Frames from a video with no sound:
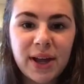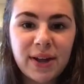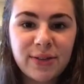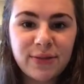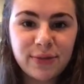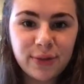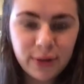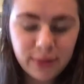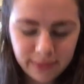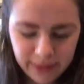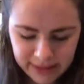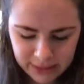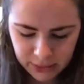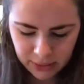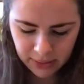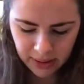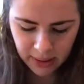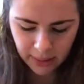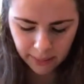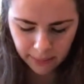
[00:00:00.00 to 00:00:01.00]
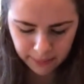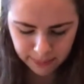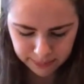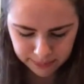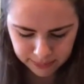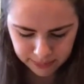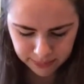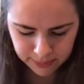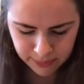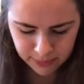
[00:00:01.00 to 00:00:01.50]
have rolled my dough out. I'm
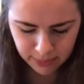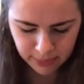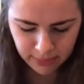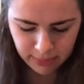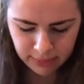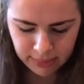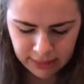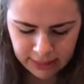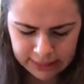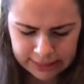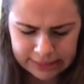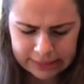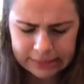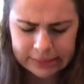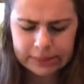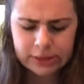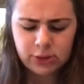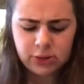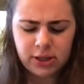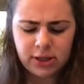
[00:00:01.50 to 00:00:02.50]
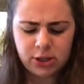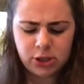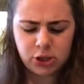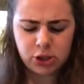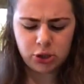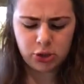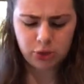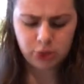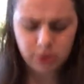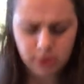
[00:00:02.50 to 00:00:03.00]
trying to
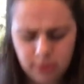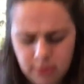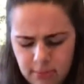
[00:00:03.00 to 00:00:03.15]
show you.